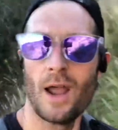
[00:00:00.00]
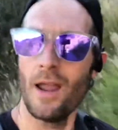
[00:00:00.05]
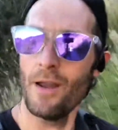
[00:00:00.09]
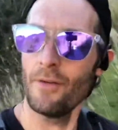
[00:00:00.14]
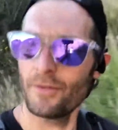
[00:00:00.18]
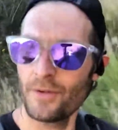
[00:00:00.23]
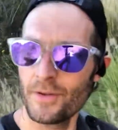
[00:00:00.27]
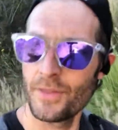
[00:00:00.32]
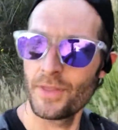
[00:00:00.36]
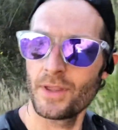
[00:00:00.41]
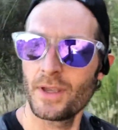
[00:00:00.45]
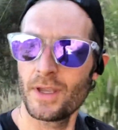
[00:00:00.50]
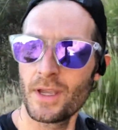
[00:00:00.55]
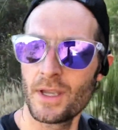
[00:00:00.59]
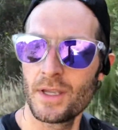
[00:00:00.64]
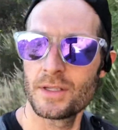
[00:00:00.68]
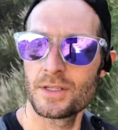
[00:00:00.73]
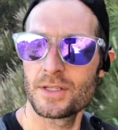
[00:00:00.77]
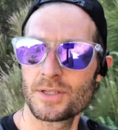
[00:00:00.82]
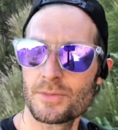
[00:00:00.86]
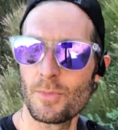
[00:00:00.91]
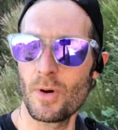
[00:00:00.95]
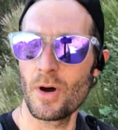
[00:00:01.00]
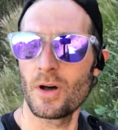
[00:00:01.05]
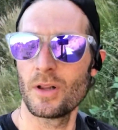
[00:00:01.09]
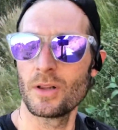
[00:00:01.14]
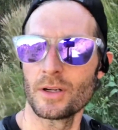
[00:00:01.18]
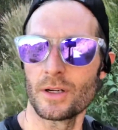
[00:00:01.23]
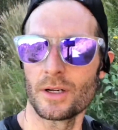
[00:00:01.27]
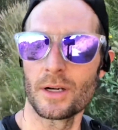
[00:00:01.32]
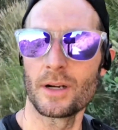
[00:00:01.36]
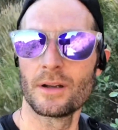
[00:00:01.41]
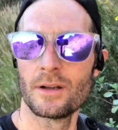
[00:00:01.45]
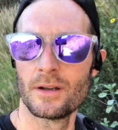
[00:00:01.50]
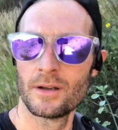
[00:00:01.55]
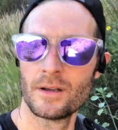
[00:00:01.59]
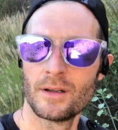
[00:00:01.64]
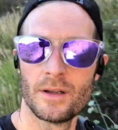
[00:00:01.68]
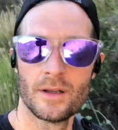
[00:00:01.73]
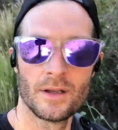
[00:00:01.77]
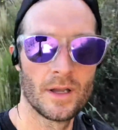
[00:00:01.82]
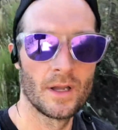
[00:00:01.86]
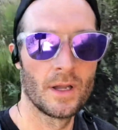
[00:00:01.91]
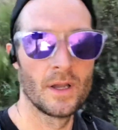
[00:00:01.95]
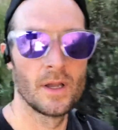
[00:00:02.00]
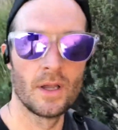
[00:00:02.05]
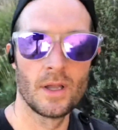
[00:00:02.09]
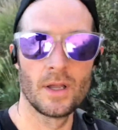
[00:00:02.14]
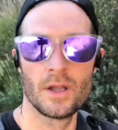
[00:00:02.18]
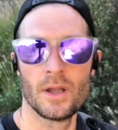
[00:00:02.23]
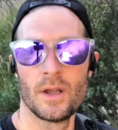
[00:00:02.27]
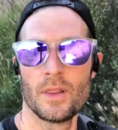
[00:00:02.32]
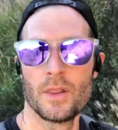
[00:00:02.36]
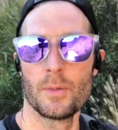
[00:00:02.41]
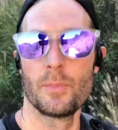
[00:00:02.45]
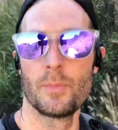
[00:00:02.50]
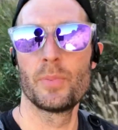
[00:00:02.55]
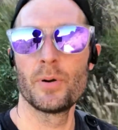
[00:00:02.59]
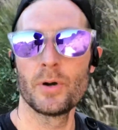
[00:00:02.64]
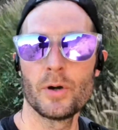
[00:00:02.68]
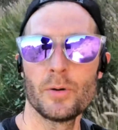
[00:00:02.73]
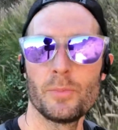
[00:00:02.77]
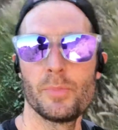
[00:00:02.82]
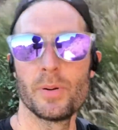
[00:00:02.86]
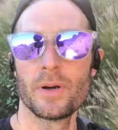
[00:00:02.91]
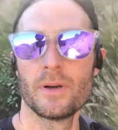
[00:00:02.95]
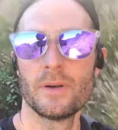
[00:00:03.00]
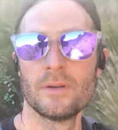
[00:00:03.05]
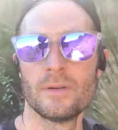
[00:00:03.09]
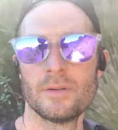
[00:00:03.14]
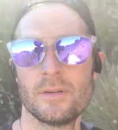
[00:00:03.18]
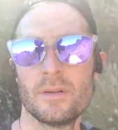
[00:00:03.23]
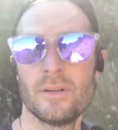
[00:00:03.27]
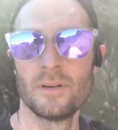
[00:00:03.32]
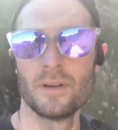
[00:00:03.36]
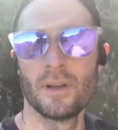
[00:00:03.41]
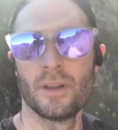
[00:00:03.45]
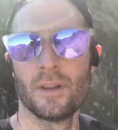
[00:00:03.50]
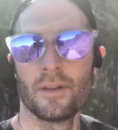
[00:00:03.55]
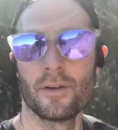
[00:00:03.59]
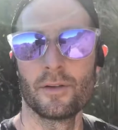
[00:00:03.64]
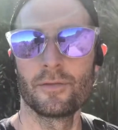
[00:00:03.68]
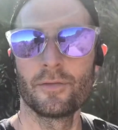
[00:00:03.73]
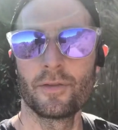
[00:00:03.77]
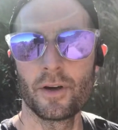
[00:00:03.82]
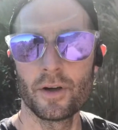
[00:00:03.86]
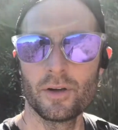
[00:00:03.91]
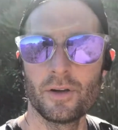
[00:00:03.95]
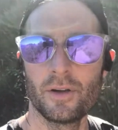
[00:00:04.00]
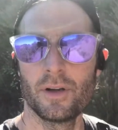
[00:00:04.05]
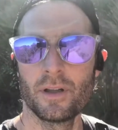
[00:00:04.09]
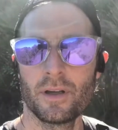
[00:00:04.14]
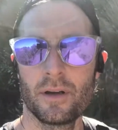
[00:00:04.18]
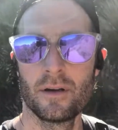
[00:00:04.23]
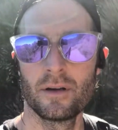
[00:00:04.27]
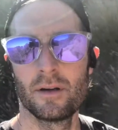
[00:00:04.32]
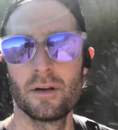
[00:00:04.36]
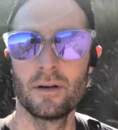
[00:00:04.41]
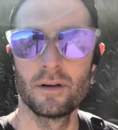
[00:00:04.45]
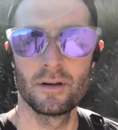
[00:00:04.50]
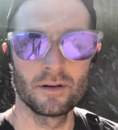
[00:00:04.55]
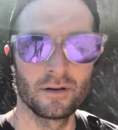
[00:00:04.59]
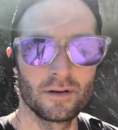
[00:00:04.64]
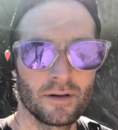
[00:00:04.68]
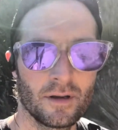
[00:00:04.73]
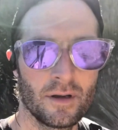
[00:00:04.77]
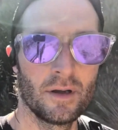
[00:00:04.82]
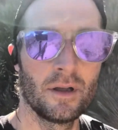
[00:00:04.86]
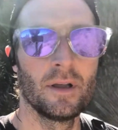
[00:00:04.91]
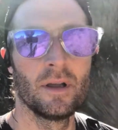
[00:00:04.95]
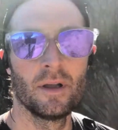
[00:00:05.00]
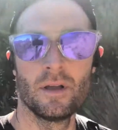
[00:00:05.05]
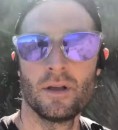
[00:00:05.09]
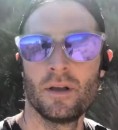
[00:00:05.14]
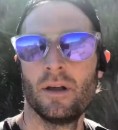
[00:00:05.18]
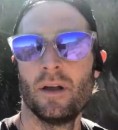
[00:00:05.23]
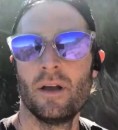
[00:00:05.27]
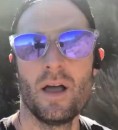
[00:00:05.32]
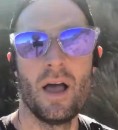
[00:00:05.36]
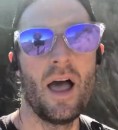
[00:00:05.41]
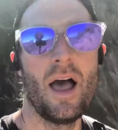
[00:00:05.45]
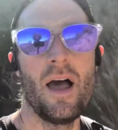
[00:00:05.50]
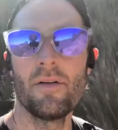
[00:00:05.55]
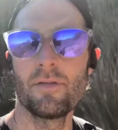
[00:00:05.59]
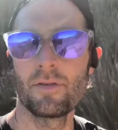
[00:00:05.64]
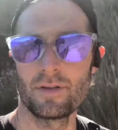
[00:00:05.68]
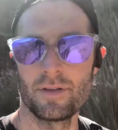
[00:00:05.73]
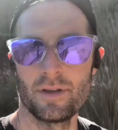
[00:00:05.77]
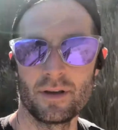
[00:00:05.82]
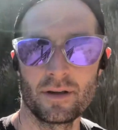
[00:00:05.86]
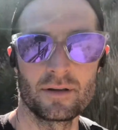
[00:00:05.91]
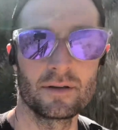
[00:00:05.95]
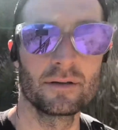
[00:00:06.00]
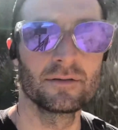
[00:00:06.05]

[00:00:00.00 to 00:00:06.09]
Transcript: everything is smaller. Their poop, their food, everything.